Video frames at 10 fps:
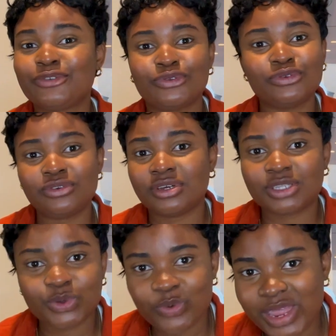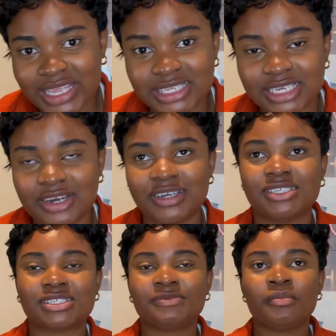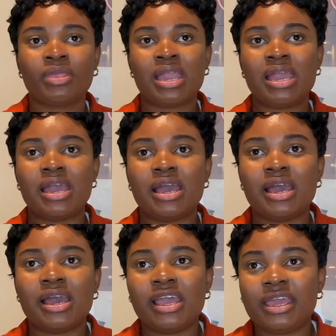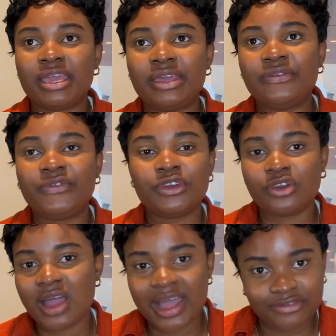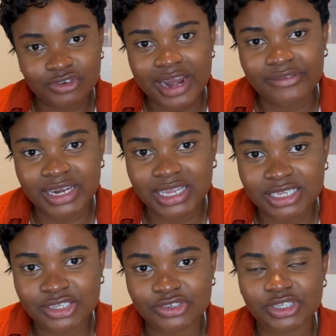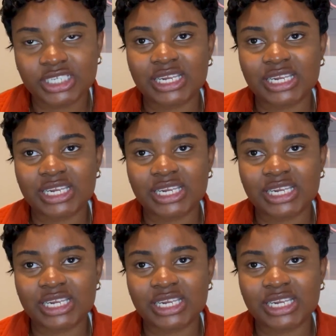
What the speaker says: do not wait, because if you don't have driving history,